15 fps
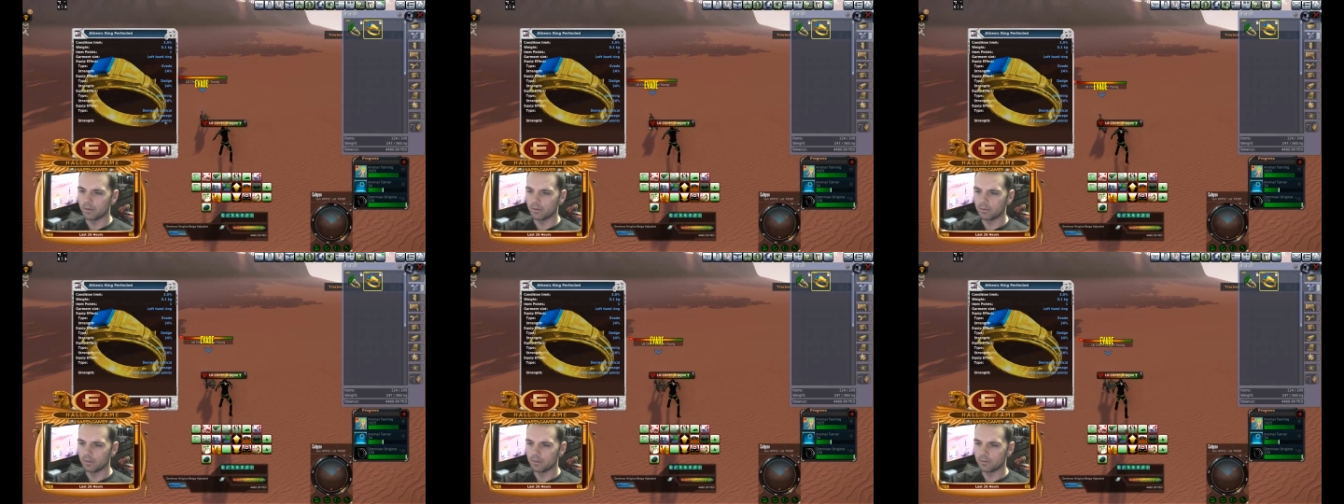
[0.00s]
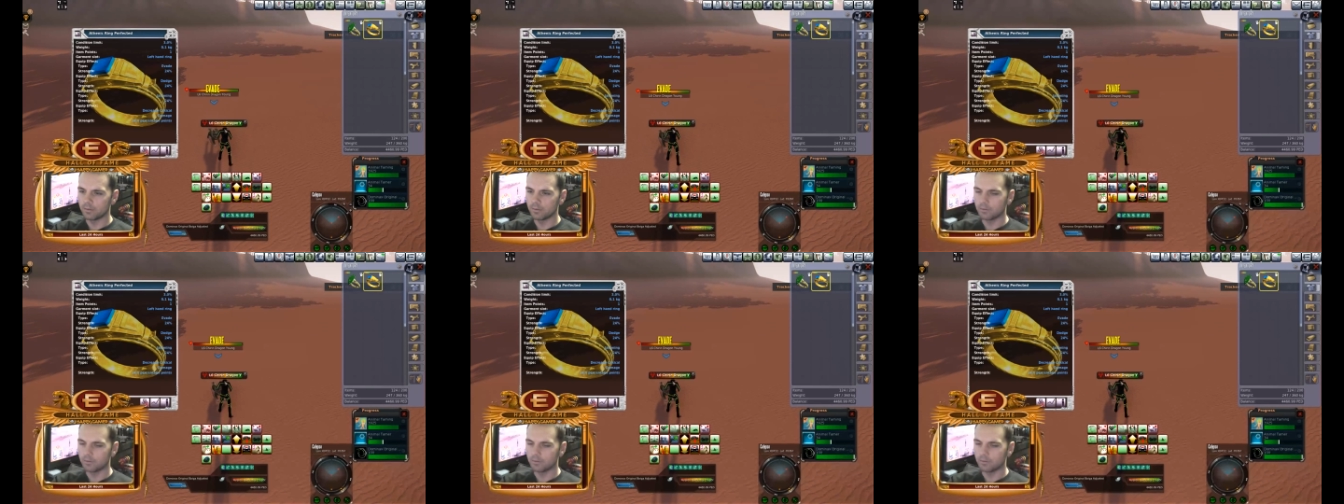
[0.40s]

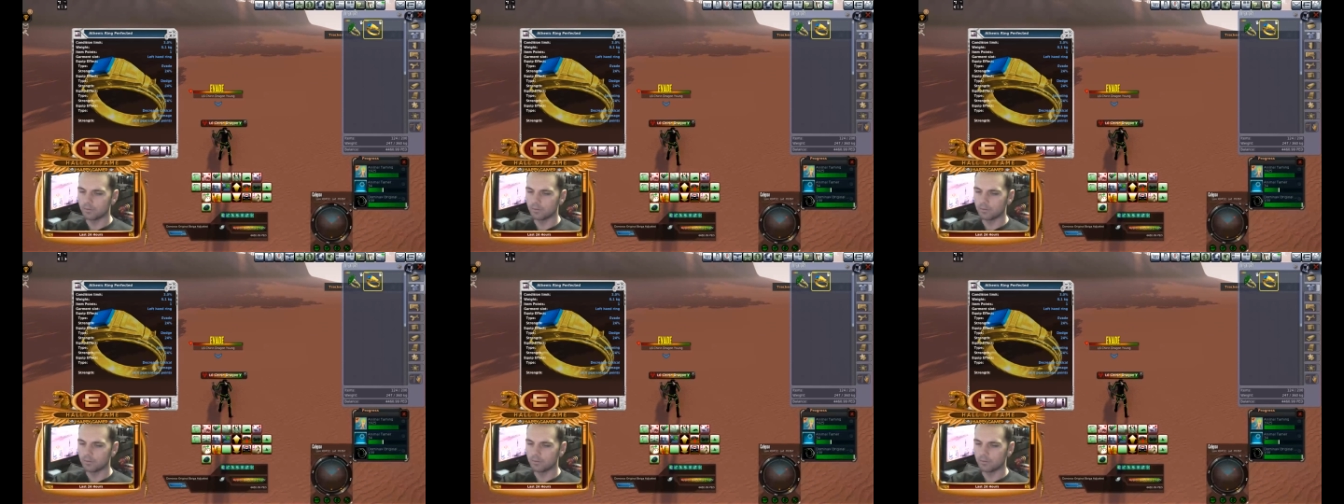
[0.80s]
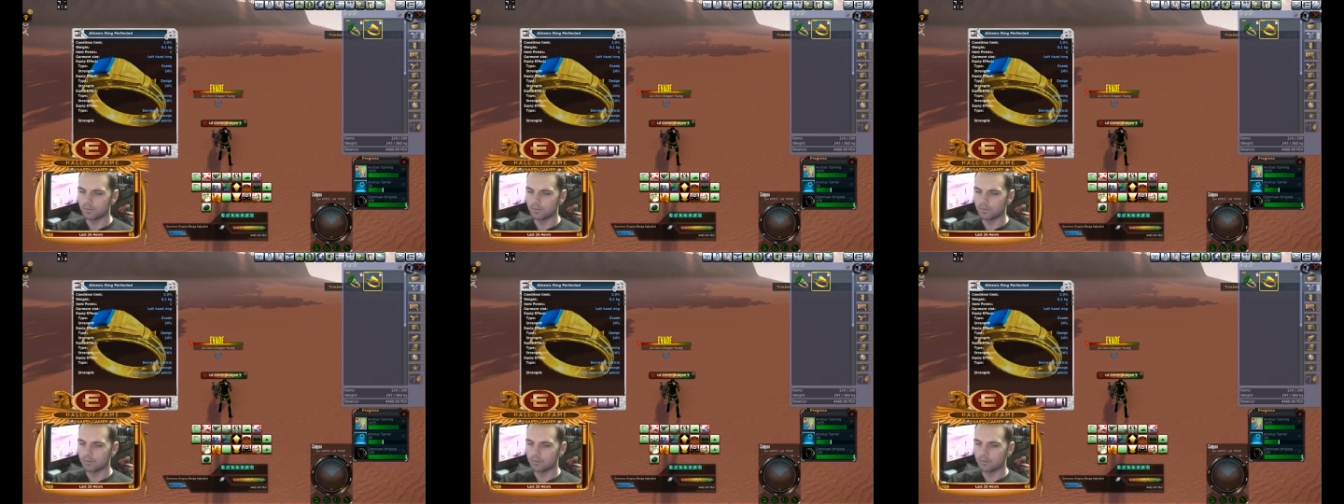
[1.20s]
It's
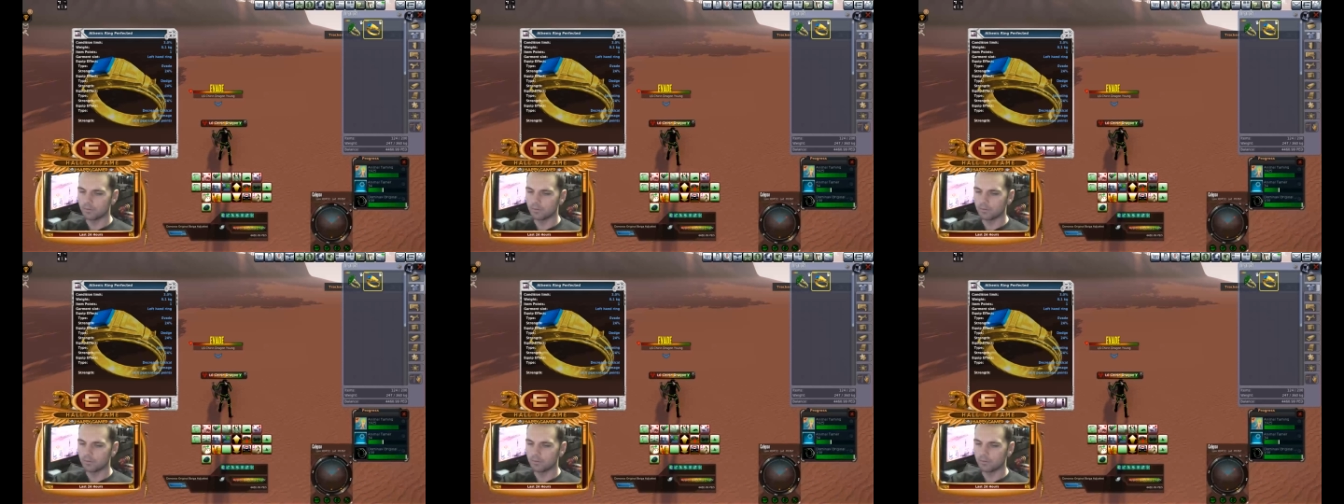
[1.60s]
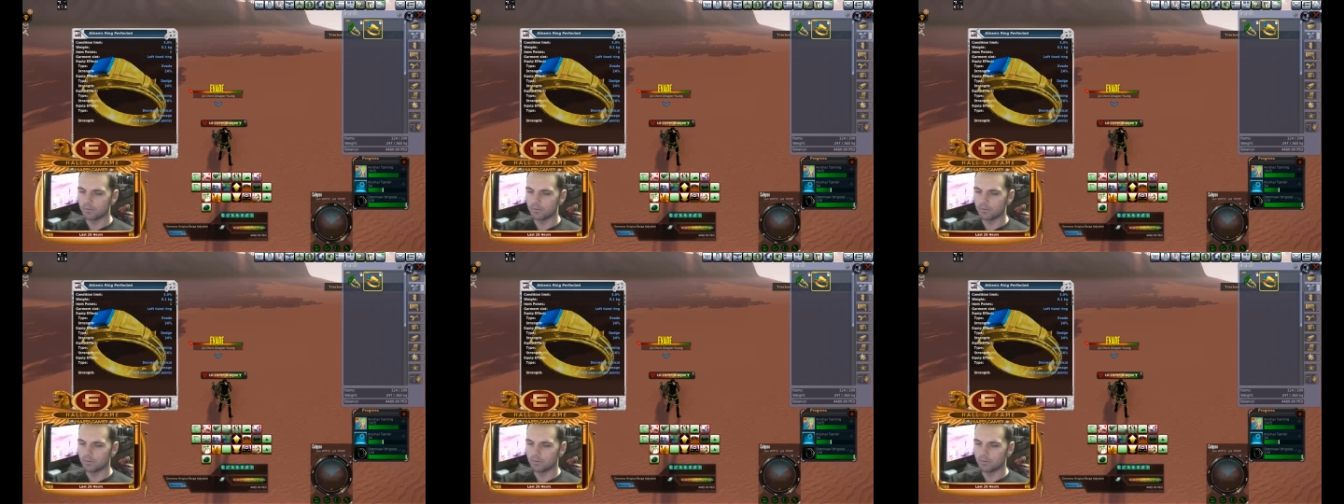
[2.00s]
giving me some other
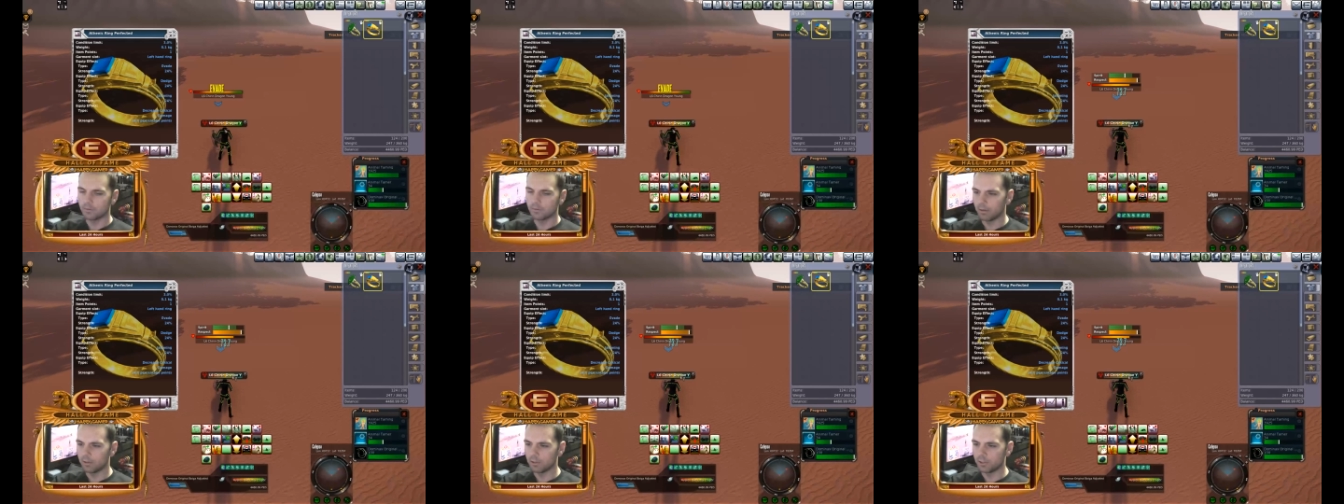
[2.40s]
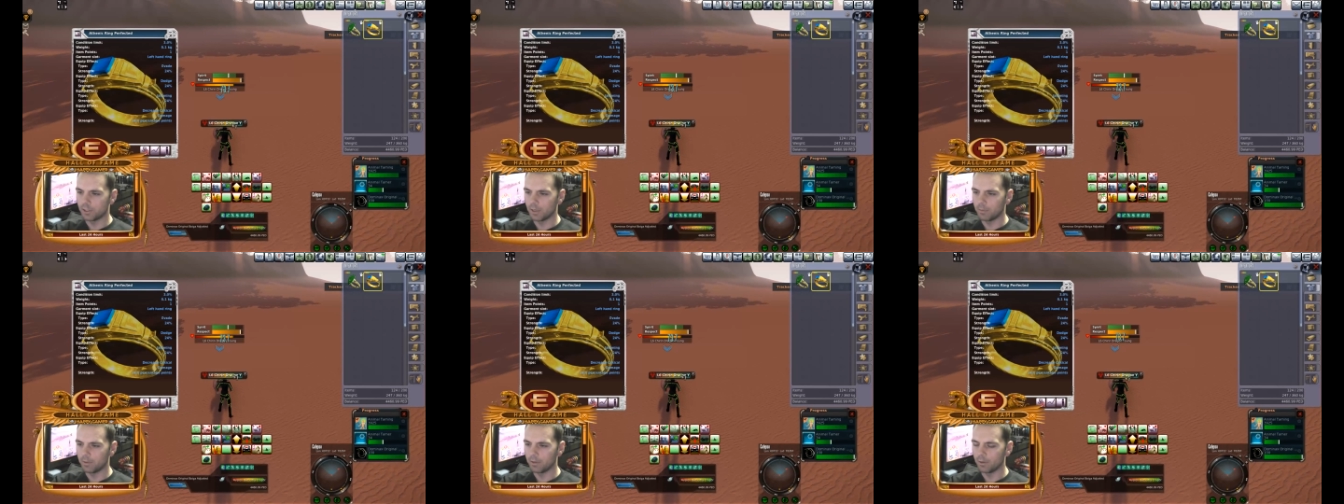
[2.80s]
stuff, dodge and
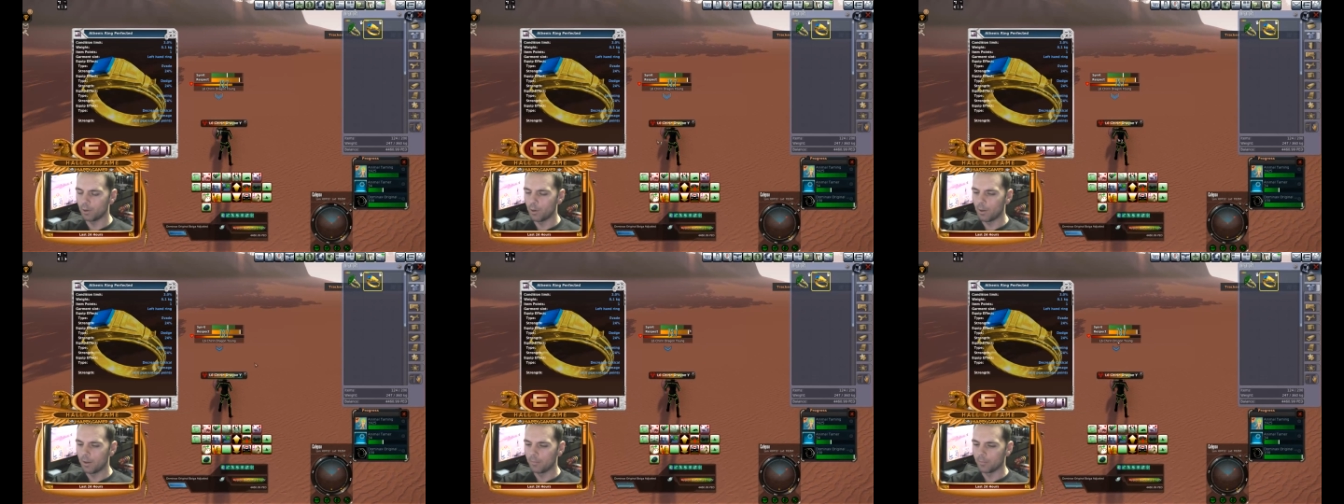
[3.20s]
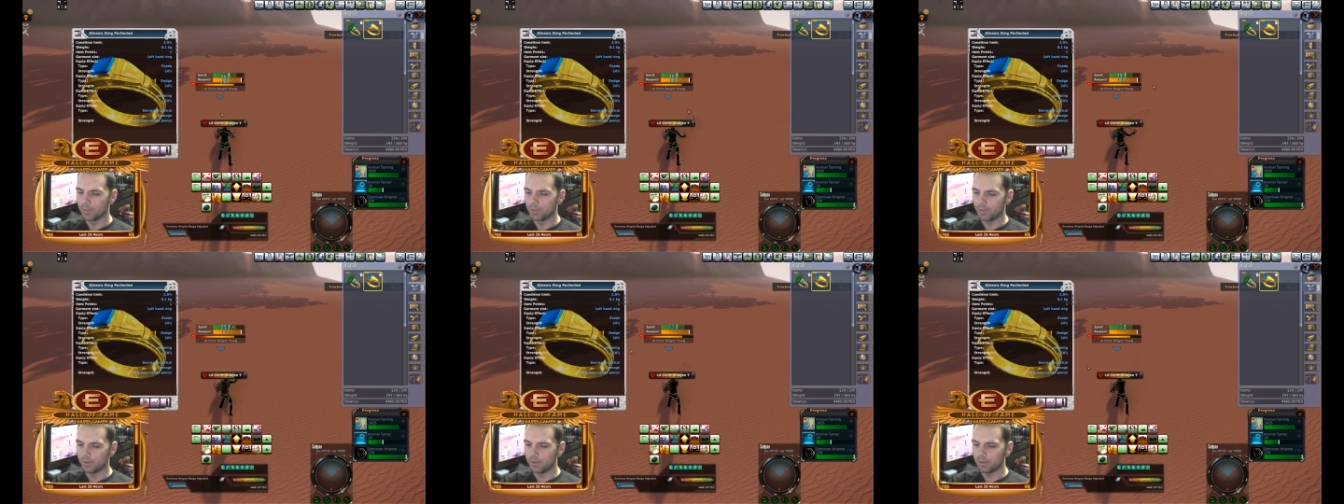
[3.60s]
jamming, but
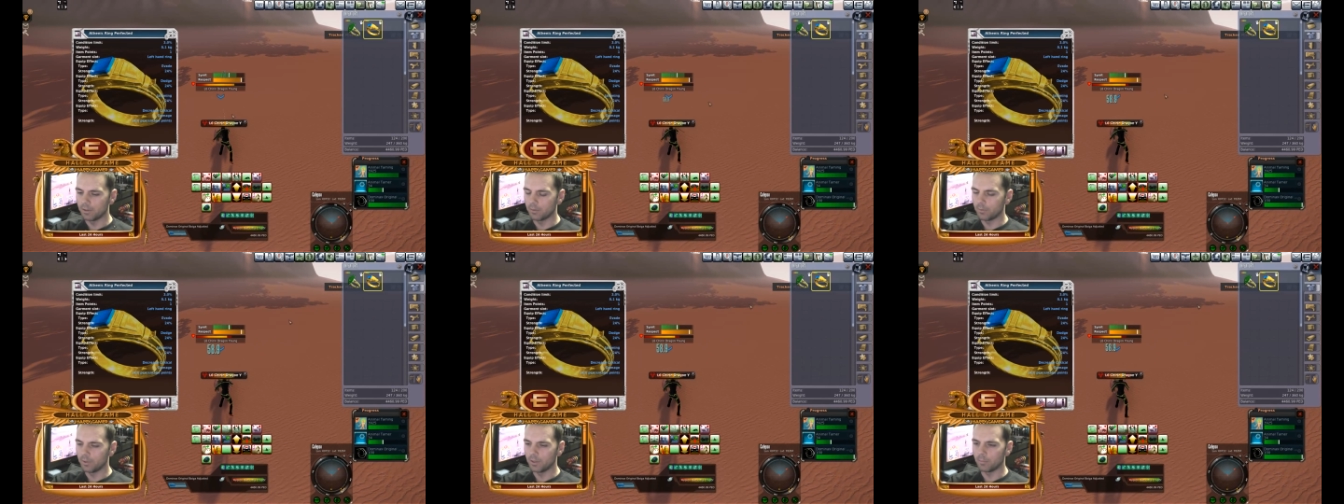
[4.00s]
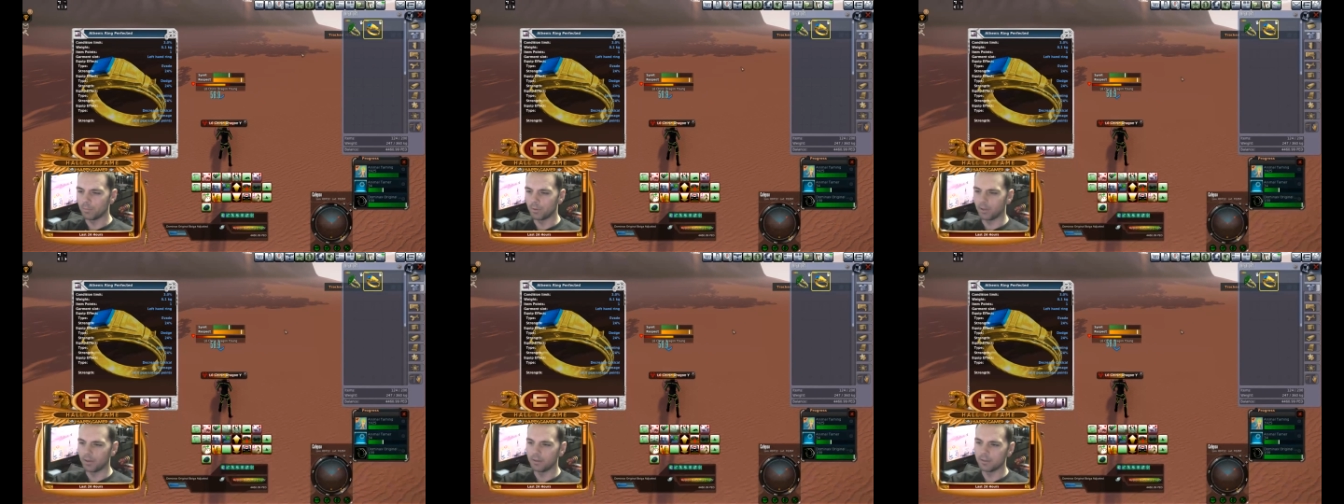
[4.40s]
the only thing that really
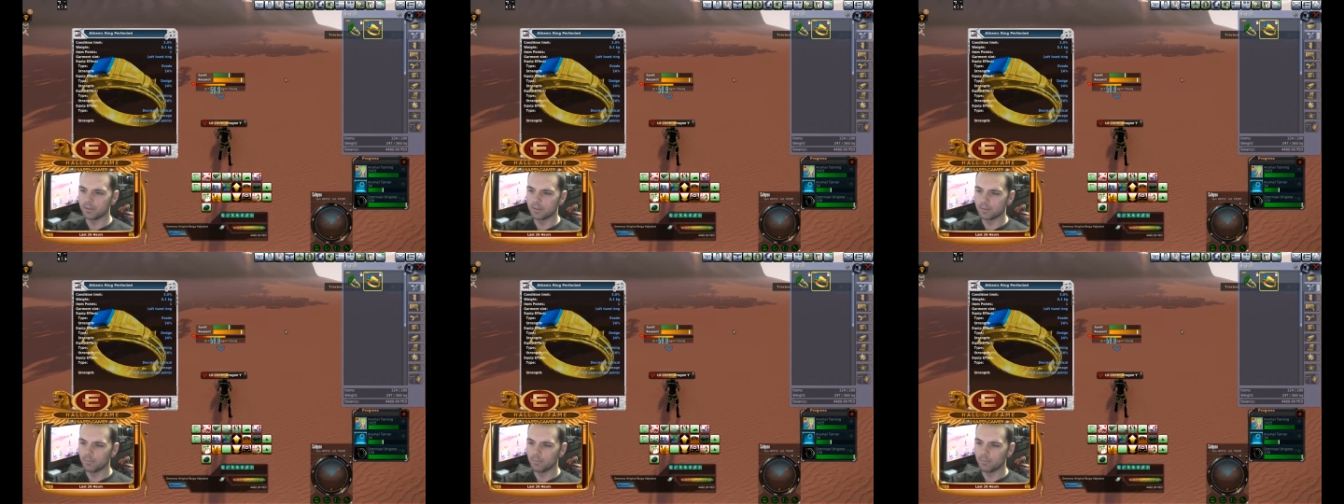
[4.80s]
applies